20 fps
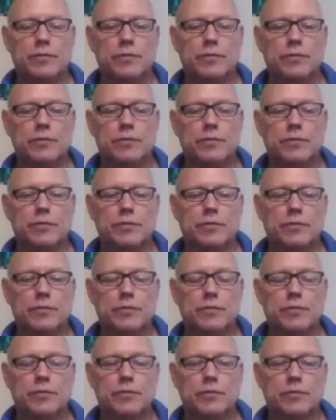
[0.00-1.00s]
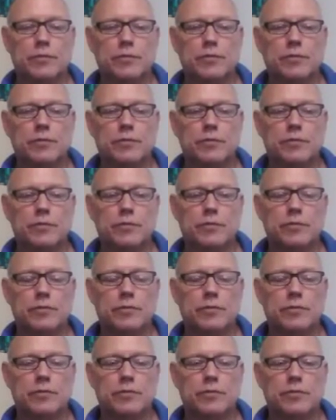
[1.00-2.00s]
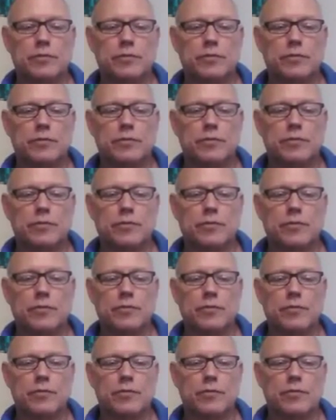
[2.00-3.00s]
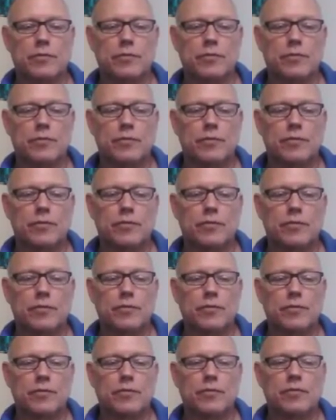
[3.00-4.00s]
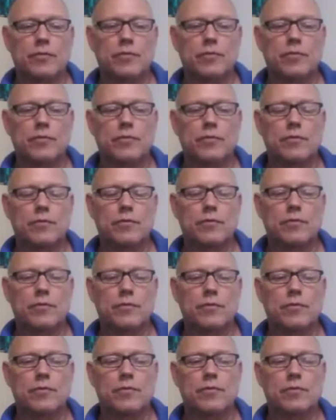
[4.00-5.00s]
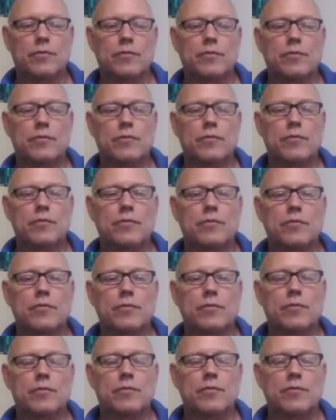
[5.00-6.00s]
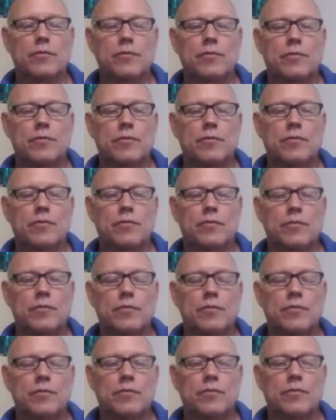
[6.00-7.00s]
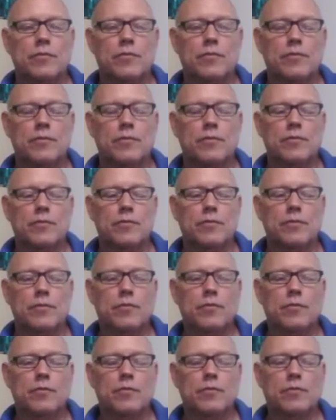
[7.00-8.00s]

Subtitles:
The person shown says nothing.